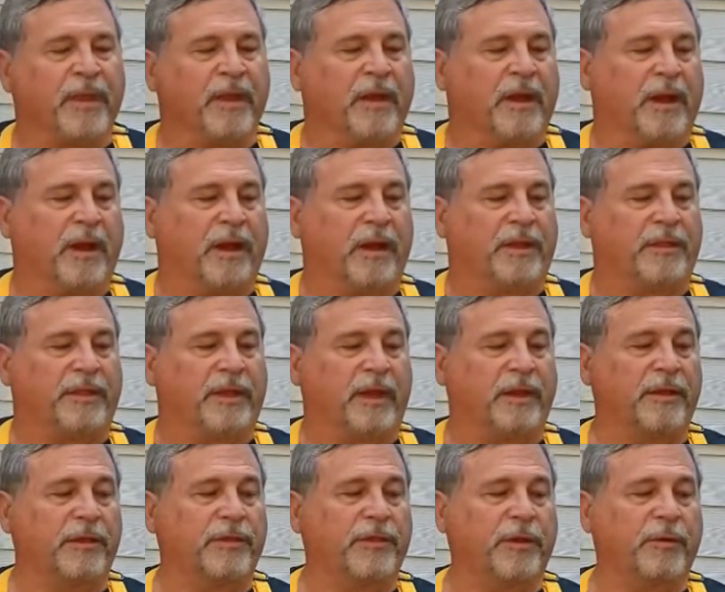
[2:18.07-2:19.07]
The
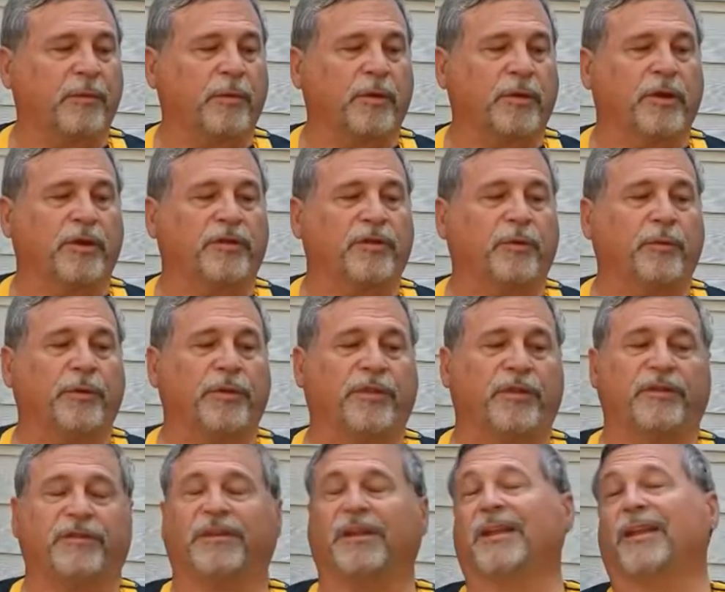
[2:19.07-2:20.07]
other thing we're going to do with it
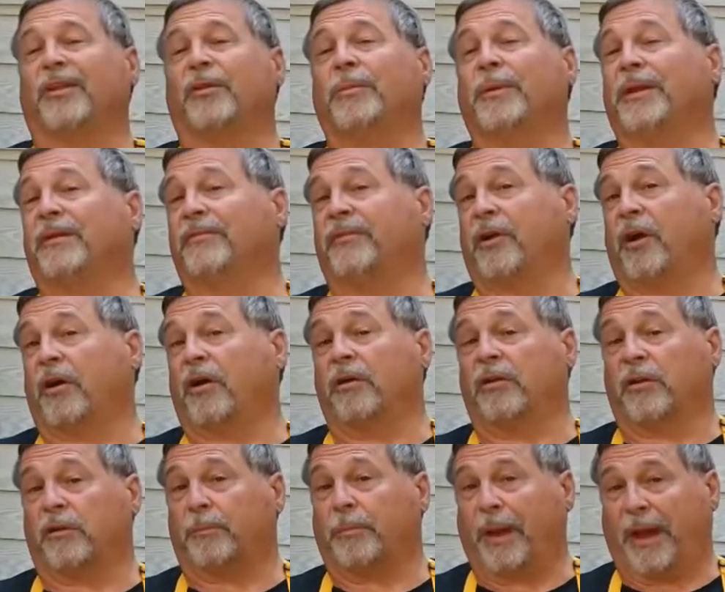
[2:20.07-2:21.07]
is a little bit of
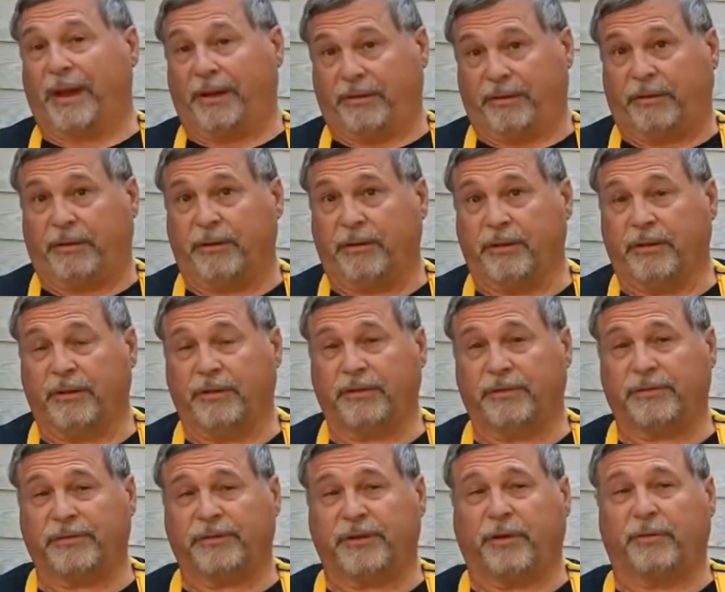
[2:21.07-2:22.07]
garlic powder.
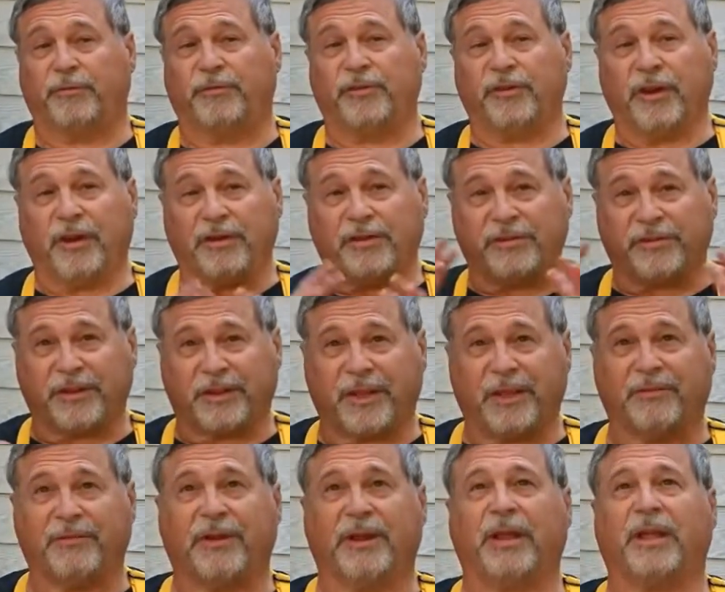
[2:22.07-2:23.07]
So just to
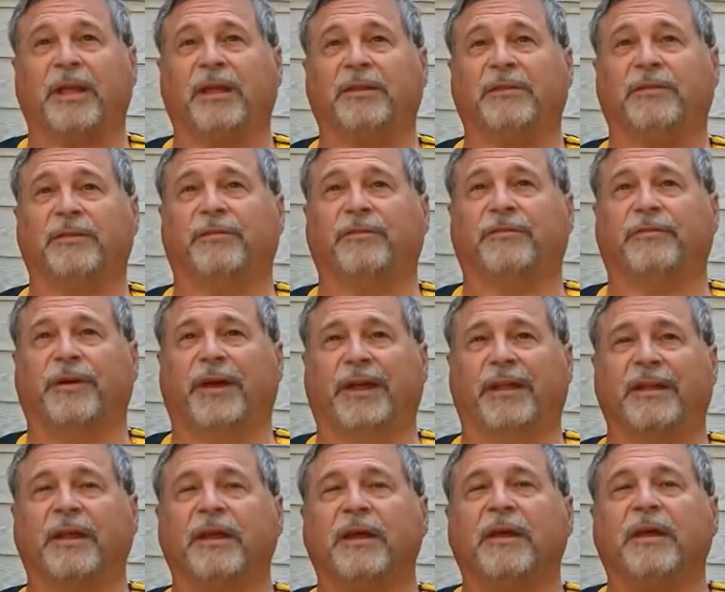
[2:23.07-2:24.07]
give it a hint of that
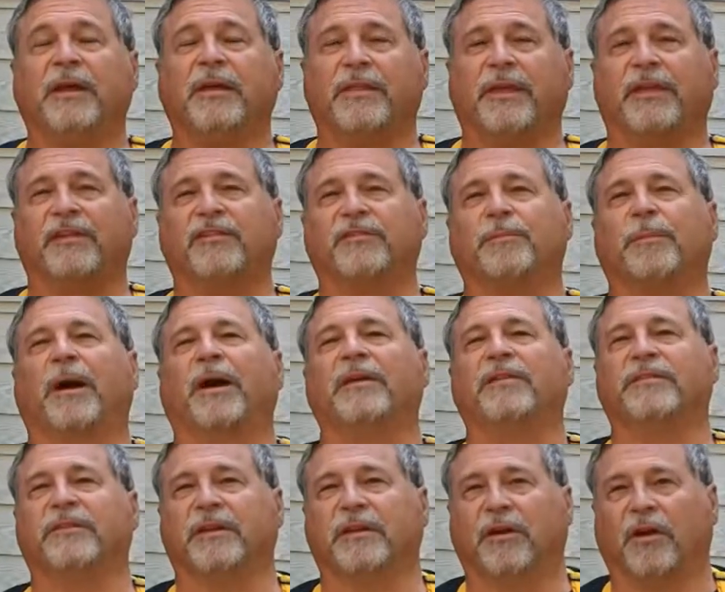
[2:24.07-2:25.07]

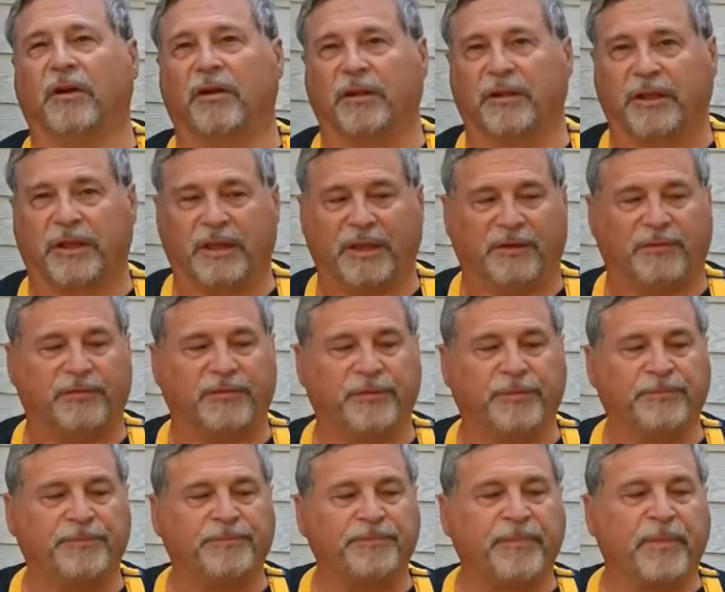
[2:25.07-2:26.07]
spice that garlic gives.
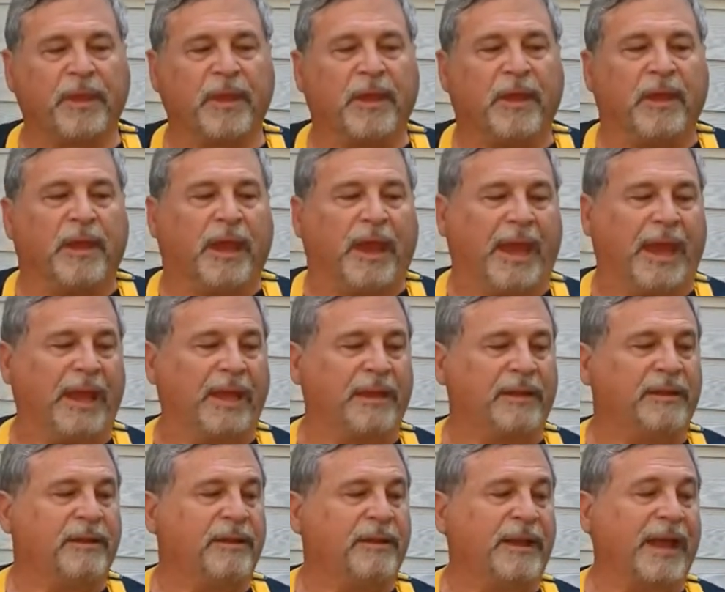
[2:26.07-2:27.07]

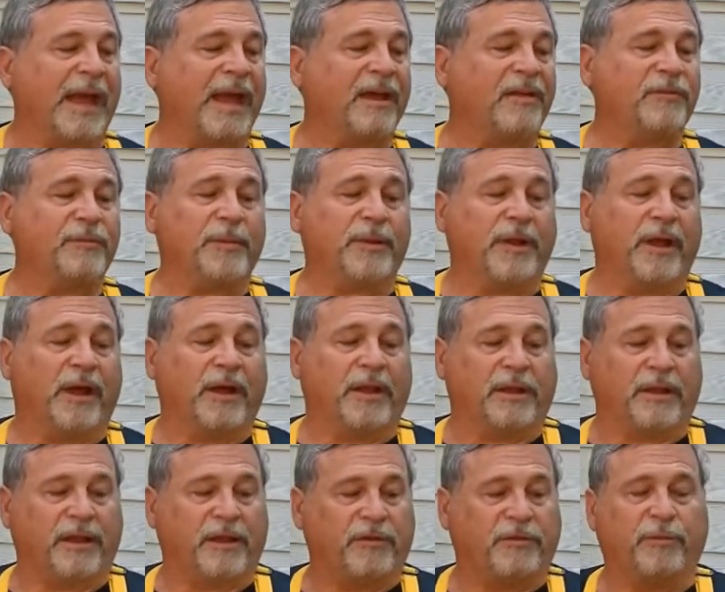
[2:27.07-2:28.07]
And last but not
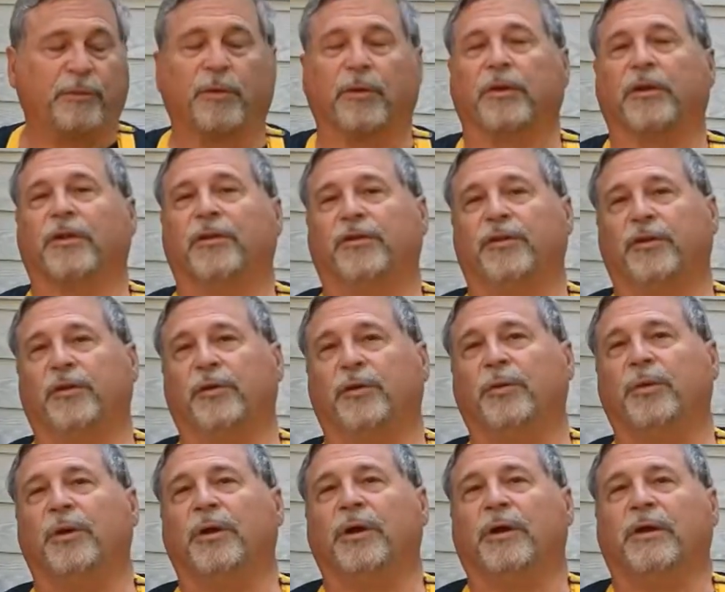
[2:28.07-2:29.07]
least, we're going to
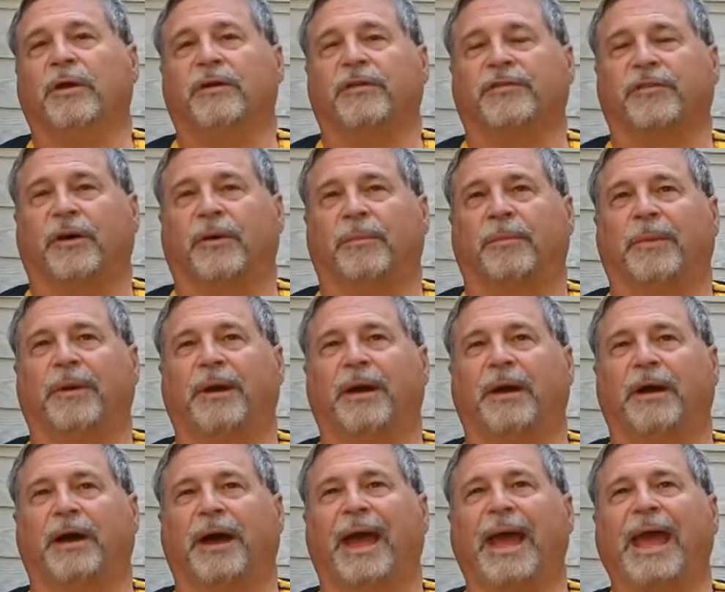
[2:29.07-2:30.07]
do some
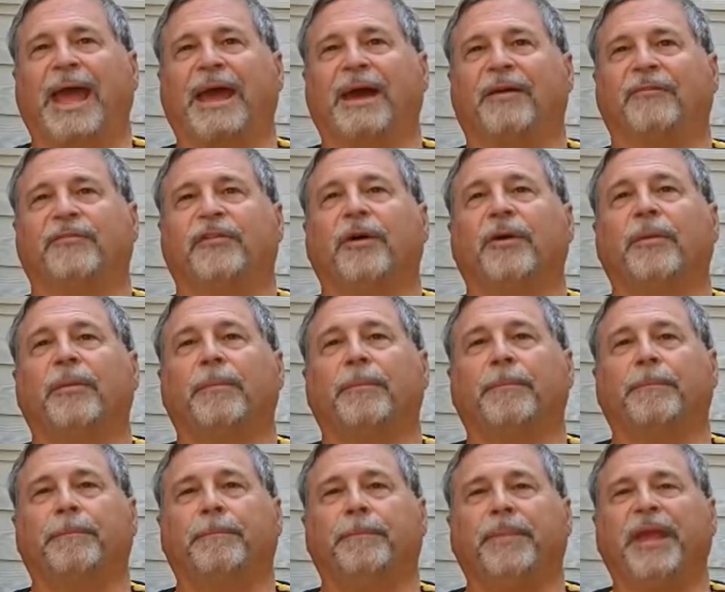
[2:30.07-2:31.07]
halved
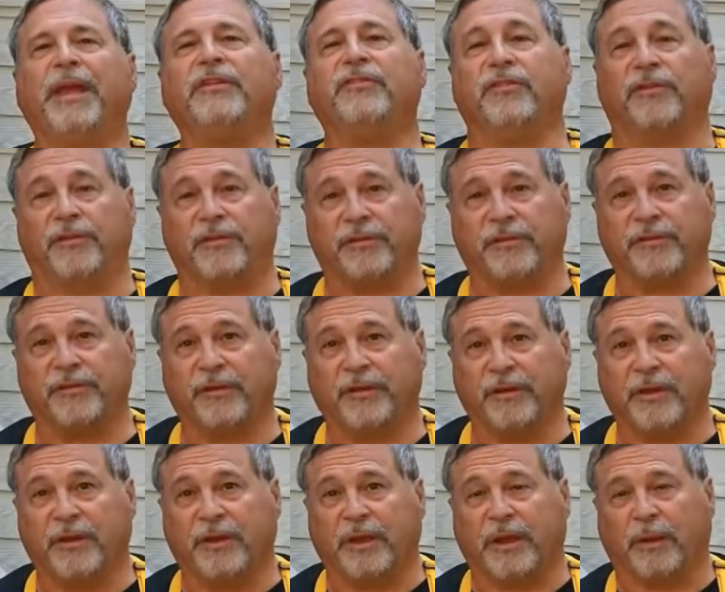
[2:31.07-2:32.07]
peaches,
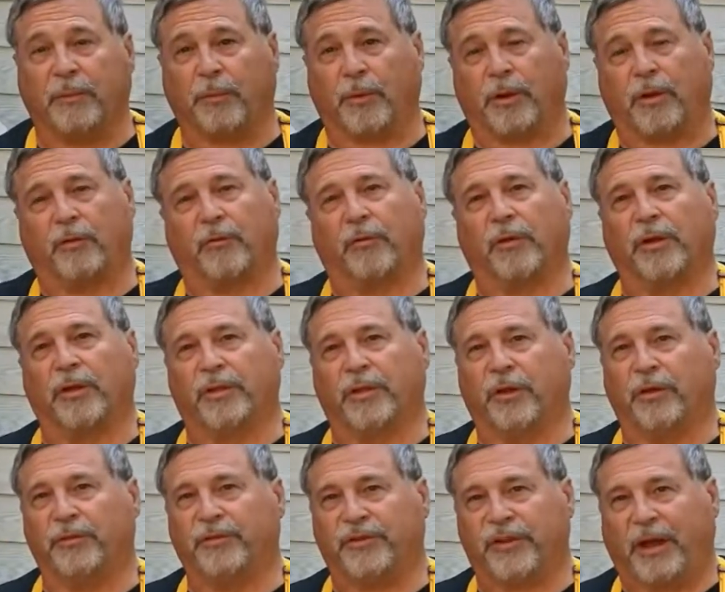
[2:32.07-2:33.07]
and we're going to grill
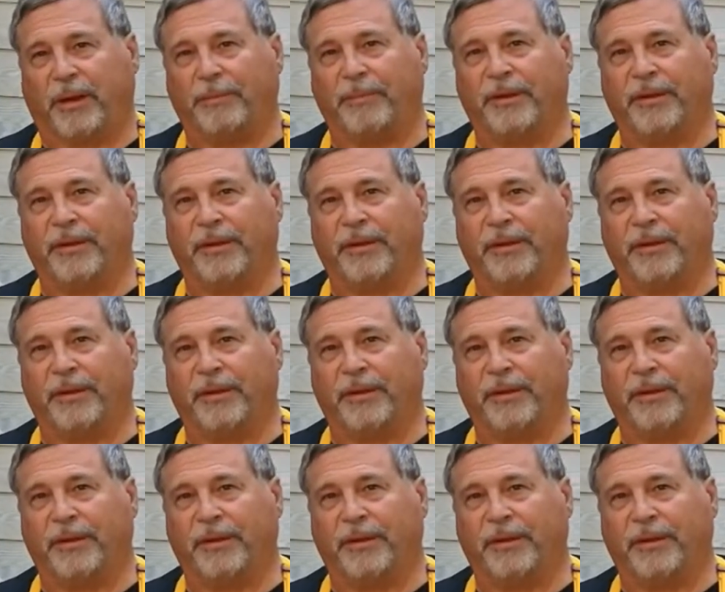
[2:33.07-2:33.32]
those up.